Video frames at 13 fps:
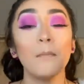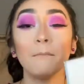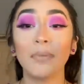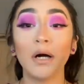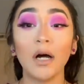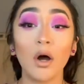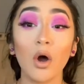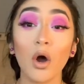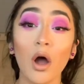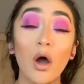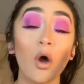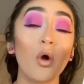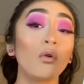But
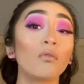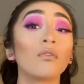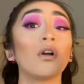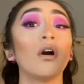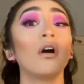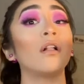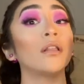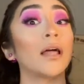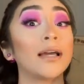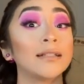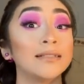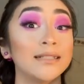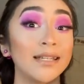overall, I
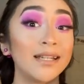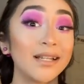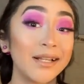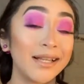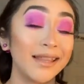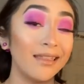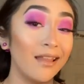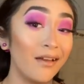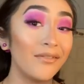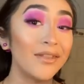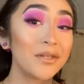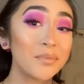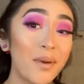did love
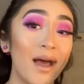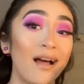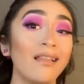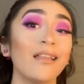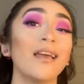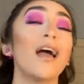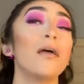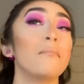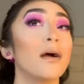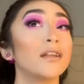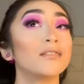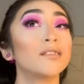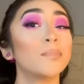this palette. I
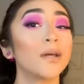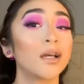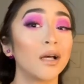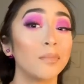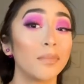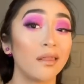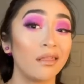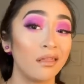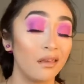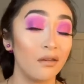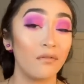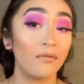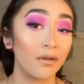might just pick up
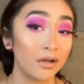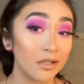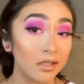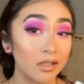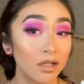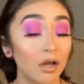the first